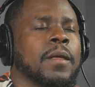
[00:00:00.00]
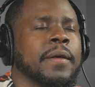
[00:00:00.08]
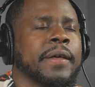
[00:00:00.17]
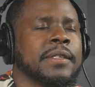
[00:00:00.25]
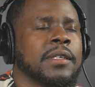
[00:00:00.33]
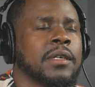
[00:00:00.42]

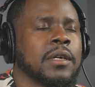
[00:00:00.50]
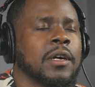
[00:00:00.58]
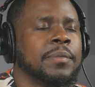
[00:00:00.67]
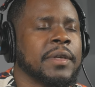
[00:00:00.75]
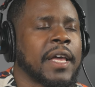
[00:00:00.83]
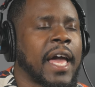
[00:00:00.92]
is it a
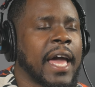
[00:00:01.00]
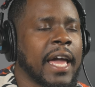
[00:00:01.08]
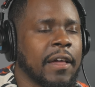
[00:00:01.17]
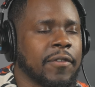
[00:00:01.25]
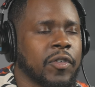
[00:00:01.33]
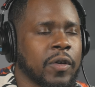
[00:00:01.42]

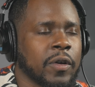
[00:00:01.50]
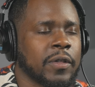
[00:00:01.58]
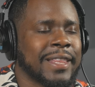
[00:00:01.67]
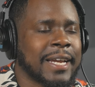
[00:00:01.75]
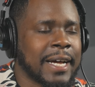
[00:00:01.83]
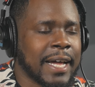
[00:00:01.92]
behavior
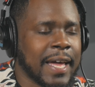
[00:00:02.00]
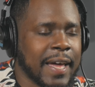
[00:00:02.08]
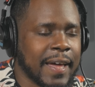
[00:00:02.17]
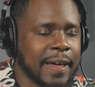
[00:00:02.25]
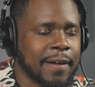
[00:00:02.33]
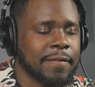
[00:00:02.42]
that I
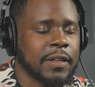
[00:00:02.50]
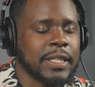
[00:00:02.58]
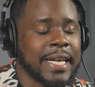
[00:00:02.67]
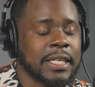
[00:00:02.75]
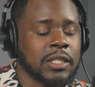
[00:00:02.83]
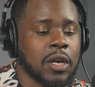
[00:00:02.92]
have
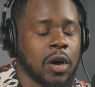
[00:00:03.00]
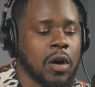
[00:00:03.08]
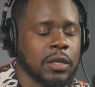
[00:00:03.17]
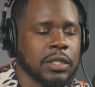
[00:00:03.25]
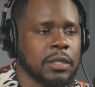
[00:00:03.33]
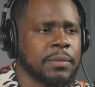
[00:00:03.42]
that is
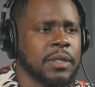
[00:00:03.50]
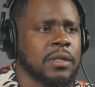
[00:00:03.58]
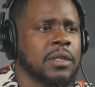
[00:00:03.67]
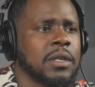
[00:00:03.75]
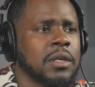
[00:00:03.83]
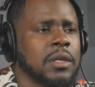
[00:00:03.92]
causing
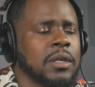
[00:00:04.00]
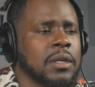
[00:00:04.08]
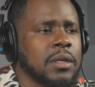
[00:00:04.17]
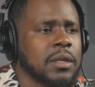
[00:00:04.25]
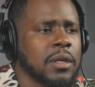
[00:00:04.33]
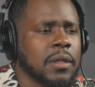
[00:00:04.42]
me
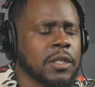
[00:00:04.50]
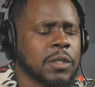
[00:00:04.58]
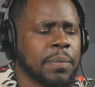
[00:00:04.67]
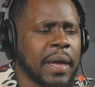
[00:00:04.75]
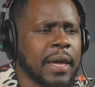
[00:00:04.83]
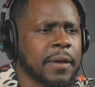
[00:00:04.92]
this
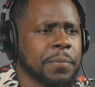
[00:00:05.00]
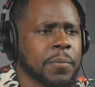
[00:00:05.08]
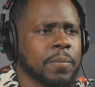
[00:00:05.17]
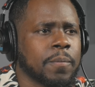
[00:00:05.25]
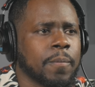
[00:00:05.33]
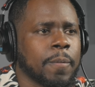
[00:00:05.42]
pain?
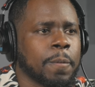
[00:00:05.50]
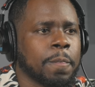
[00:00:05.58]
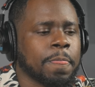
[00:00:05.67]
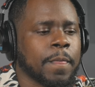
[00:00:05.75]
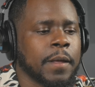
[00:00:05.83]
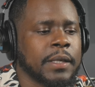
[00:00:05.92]

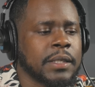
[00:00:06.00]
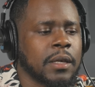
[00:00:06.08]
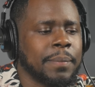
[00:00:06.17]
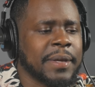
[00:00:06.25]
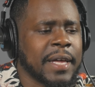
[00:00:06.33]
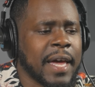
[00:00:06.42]
Is it
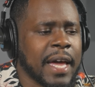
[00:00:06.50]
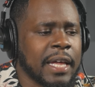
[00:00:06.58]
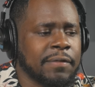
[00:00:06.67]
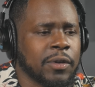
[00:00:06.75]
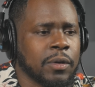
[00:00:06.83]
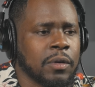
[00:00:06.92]
a
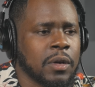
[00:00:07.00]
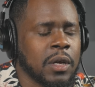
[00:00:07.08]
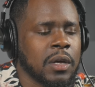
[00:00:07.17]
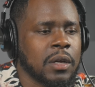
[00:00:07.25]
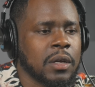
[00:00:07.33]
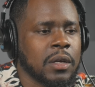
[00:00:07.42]
behavior
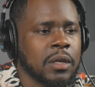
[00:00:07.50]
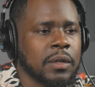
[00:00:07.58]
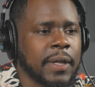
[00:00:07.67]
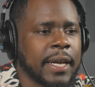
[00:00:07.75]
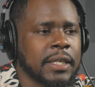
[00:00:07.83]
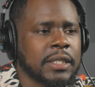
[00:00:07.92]

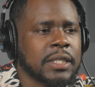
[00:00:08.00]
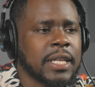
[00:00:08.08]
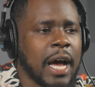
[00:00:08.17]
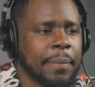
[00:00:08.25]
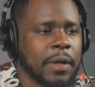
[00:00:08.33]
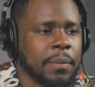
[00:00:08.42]
that is
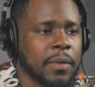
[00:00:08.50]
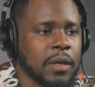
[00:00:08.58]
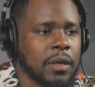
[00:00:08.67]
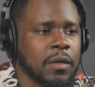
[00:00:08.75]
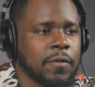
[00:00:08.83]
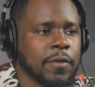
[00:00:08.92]
stopping
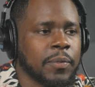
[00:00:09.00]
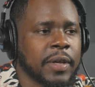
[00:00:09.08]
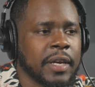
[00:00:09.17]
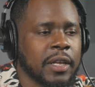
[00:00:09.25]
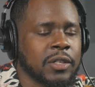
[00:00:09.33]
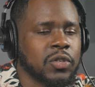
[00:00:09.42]
me from
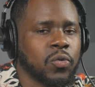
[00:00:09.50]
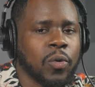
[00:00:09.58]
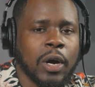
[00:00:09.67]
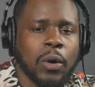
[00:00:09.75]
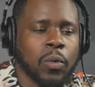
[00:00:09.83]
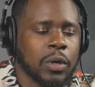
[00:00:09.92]
getting to
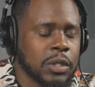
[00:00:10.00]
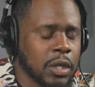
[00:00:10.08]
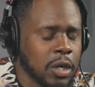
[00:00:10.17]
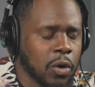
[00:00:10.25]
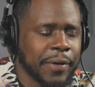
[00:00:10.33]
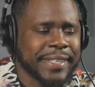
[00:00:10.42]
where I want to
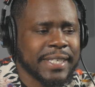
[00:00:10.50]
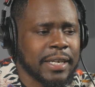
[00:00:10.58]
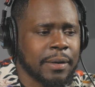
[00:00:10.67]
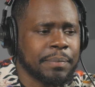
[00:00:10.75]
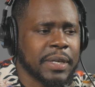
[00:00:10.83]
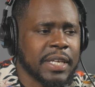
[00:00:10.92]
go? Is it
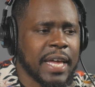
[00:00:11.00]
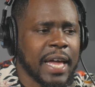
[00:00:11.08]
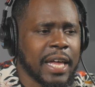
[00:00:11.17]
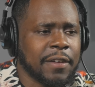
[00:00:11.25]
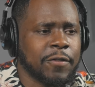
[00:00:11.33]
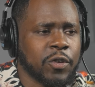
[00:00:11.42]
a
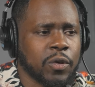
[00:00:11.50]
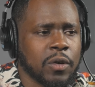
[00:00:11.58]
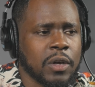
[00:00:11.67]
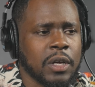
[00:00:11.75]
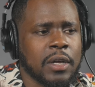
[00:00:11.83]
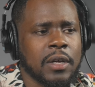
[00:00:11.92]

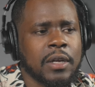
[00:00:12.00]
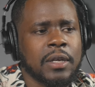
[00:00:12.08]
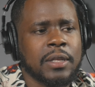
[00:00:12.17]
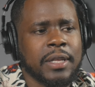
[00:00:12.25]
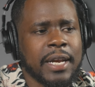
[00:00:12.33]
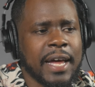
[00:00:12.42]
behavior
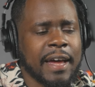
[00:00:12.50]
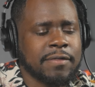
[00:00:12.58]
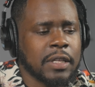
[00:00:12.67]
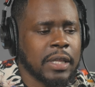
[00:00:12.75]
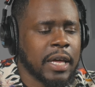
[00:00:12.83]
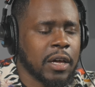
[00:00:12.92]
that I
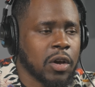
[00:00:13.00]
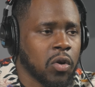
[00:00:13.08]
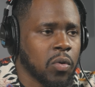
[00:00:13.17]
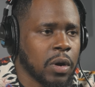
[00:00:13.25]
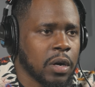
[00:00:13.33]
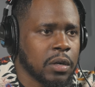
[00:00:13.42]
have to let
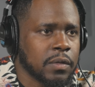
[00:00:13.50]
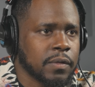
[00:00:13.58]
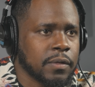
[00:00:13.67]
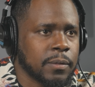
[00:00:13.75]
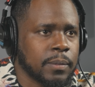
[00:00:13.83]
go of?